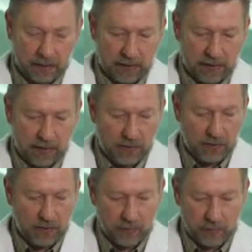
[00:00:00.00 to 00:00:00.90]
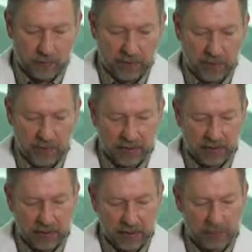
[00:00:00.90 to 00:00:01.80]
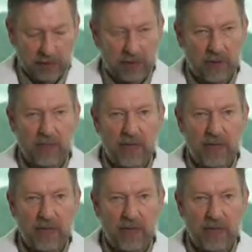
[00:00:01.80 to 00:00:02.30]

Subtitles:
To post it, I'm going to use